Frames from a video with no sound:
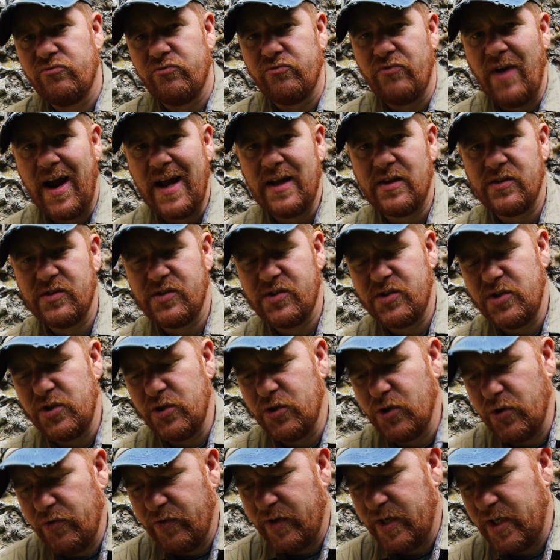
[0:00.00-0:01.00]
rat's
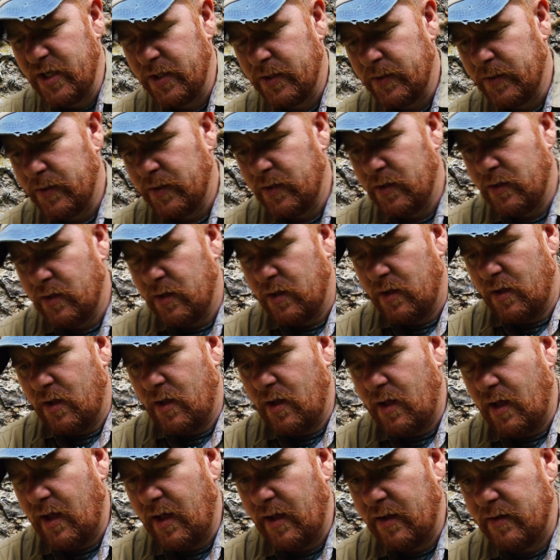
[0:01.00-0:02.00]
urine,
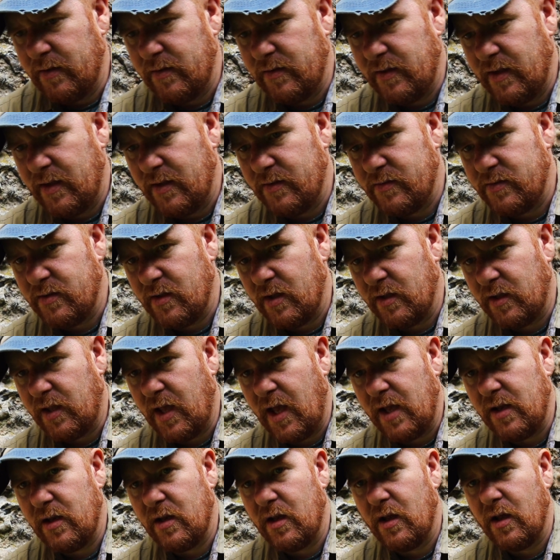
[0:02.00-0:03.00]
and it's
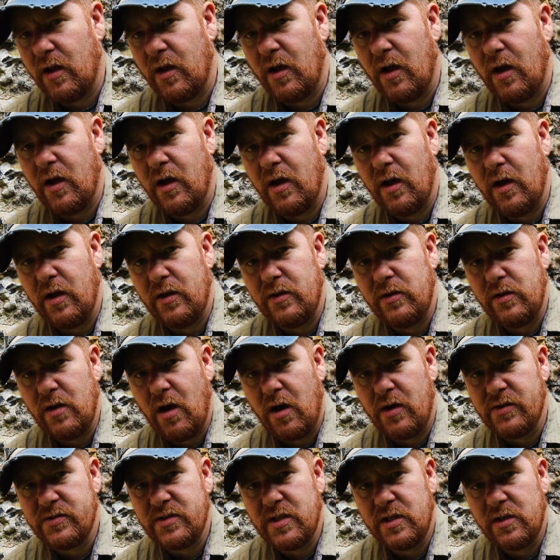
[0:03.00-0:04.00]
again a
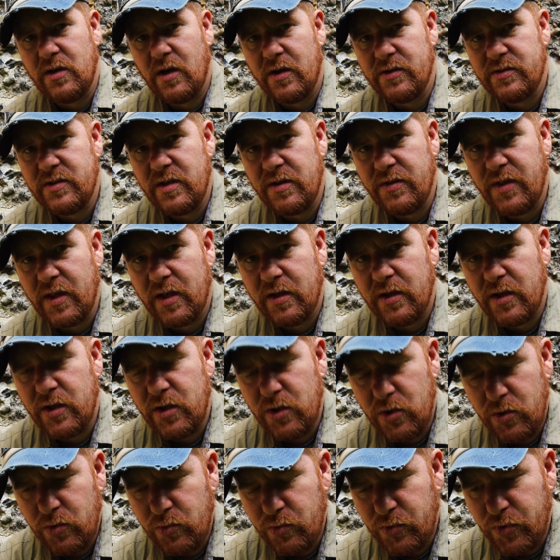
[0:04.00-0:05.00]
nasty thing that
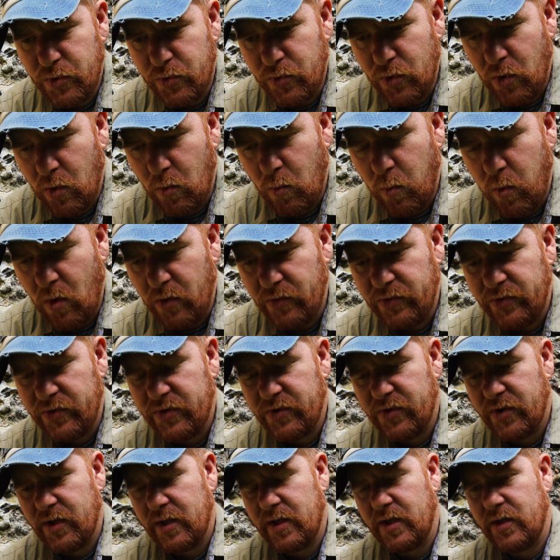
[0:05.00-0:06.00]
you do not
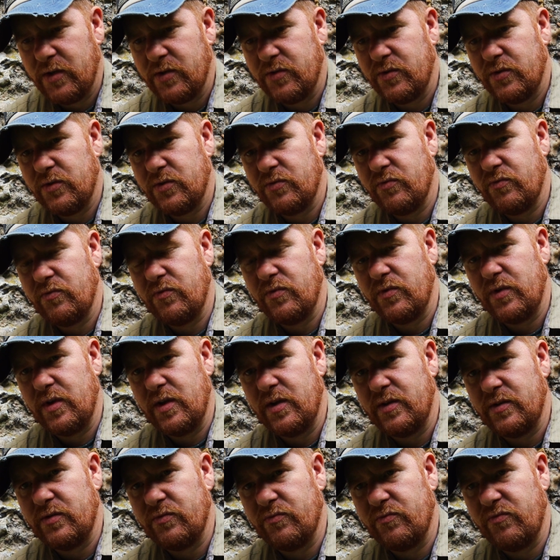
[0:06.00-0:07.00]
want, and it's
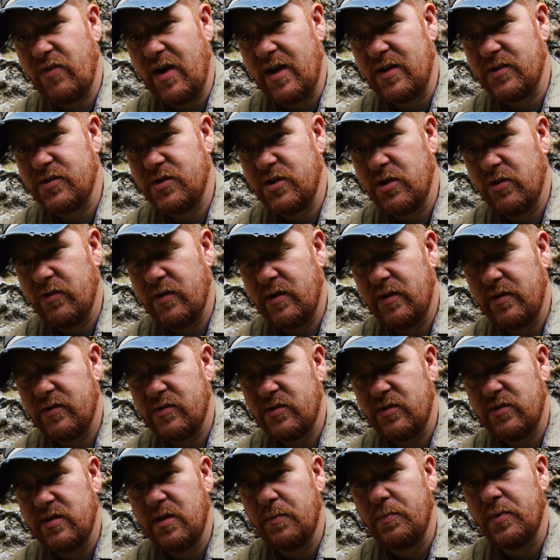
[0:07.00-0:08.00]
rat's urine. It's
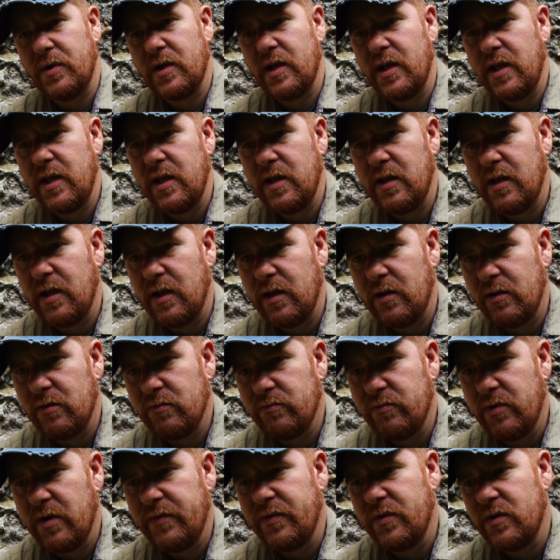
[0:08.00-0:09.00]
typically
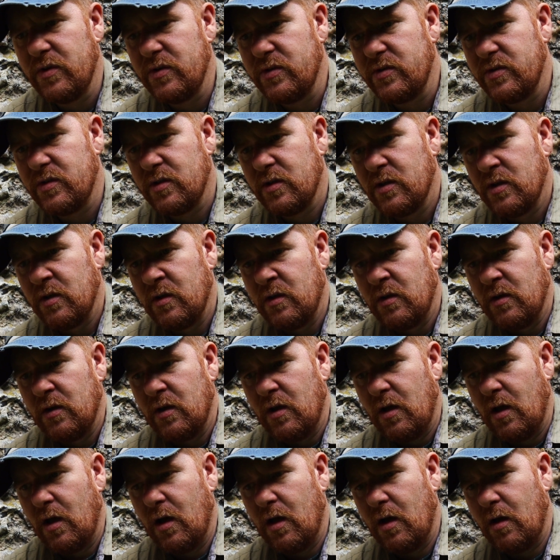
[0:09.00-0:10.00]
in rivers,
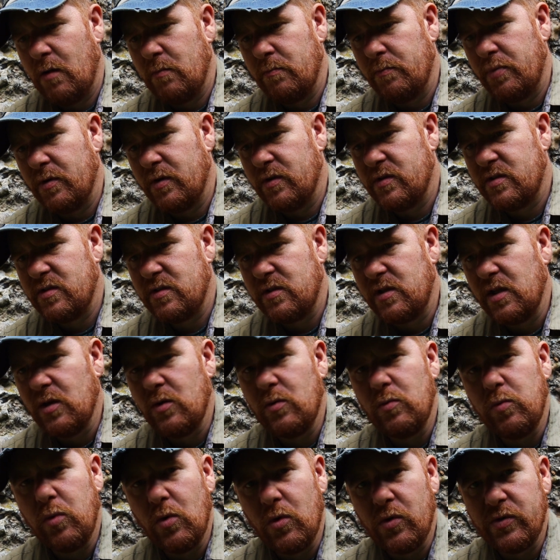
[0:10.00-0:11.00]
but
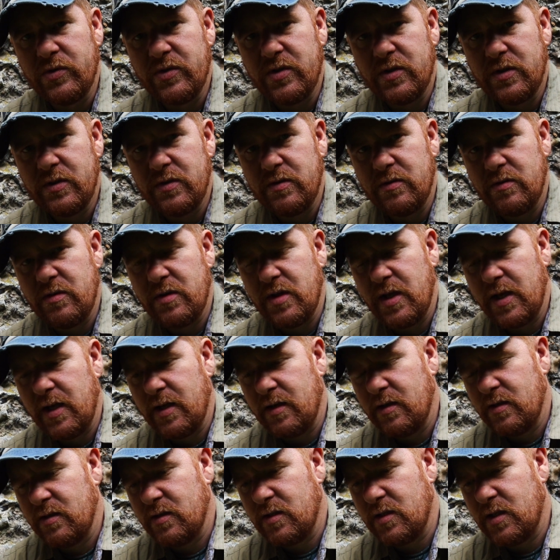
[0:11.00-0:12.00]
still waters and
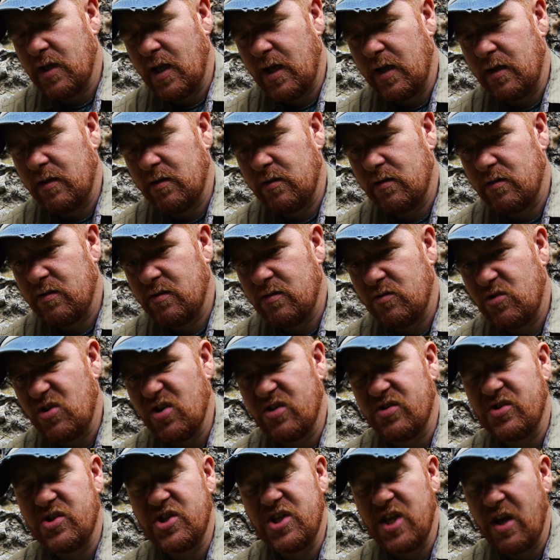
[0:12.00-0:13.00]
things, and
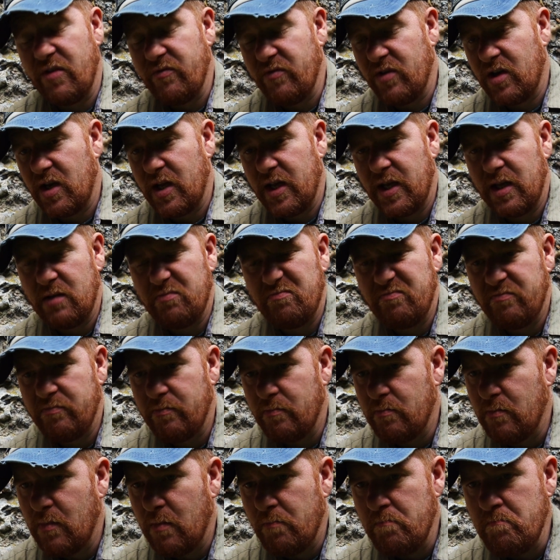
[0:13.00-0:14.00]
just generally
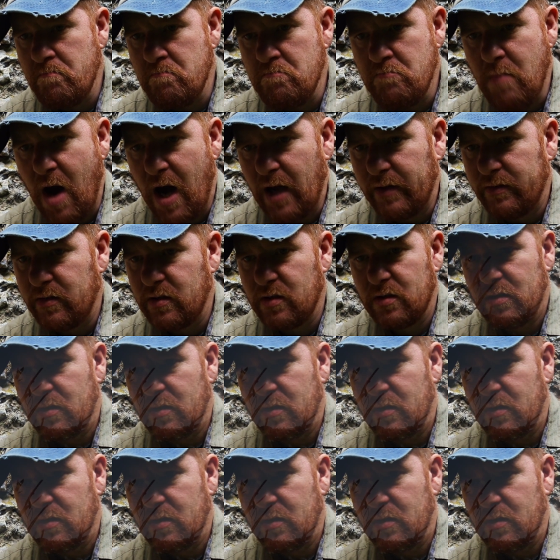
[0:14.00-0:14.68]
mud